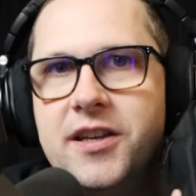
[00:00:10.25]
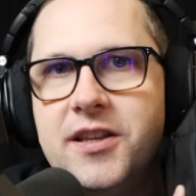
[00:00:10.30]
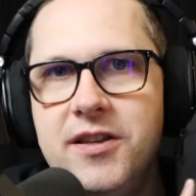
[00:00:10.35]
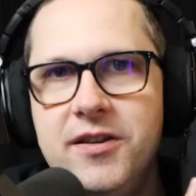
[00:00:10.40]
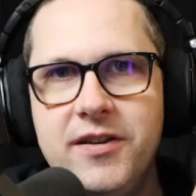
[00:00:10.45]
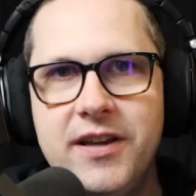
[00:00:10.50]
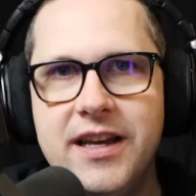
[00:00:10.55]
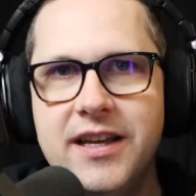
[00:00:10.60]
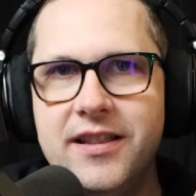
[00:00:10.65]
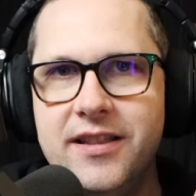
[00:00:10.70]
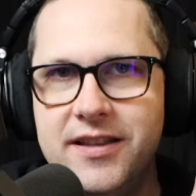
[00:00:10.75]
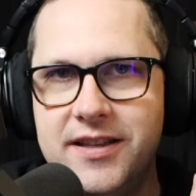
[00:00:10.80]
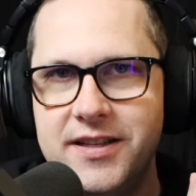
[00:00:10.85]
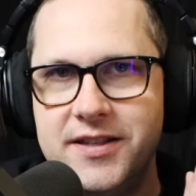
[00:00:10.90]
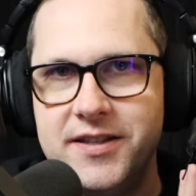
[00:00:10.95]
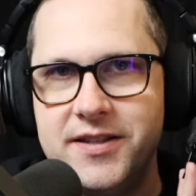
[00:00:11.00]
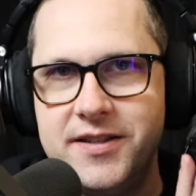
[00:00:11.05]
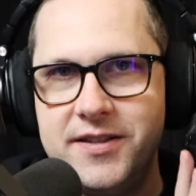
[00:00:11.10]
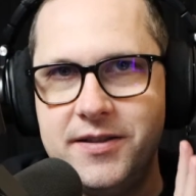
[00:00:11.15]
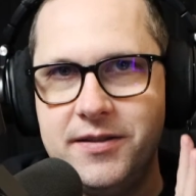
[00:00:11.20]
you get
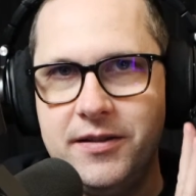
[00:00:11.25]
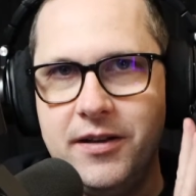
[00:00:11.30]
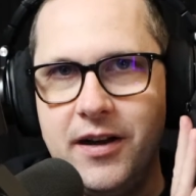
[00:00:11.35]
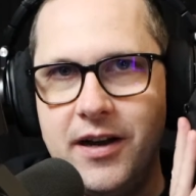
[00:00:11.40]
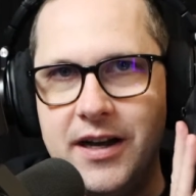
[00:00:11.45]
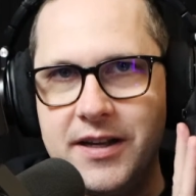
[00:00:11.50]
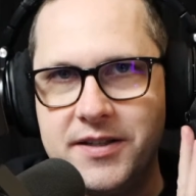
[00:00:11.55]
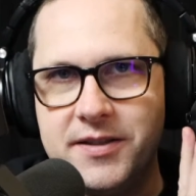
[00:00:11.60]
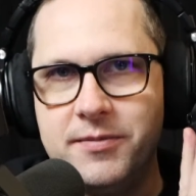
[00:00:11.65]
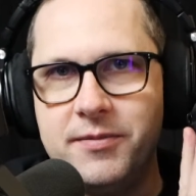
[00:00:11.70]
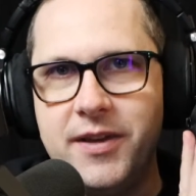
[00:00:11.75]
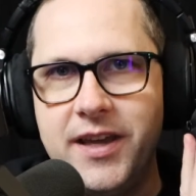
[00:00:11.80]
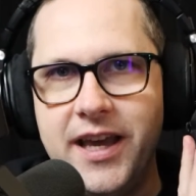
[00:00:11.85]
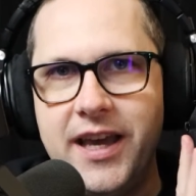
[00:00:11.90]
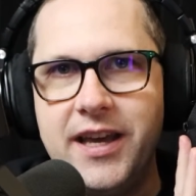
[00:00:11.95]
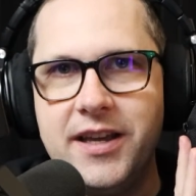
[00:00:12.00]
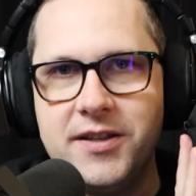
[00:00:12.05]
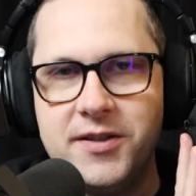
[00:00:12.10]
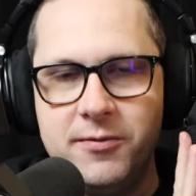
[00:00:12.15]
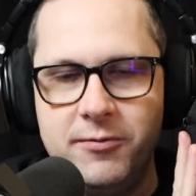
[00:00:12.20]
this awesome
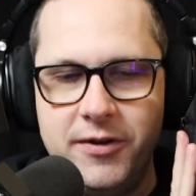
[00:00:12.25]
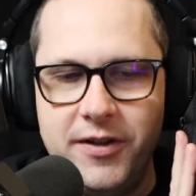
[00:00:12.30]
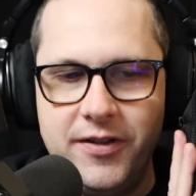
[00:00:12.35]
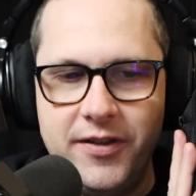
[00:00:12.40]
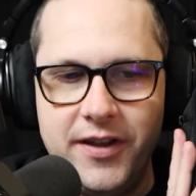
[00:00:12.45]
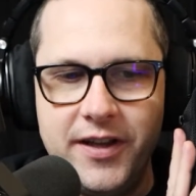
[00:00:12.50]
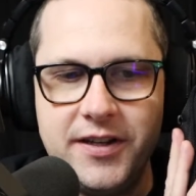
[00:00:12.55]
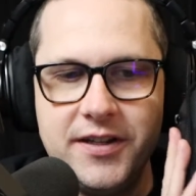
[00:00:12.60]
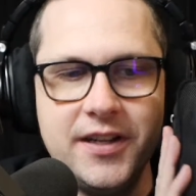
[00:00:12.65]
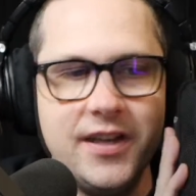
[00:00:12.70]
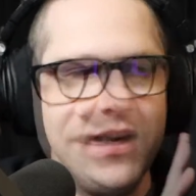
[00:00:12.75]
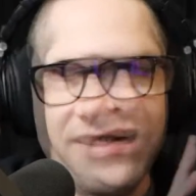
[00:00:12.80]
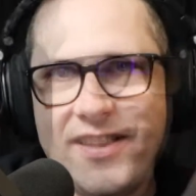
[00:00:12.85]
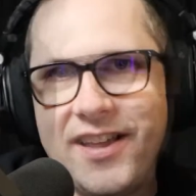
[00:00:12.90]
case with it.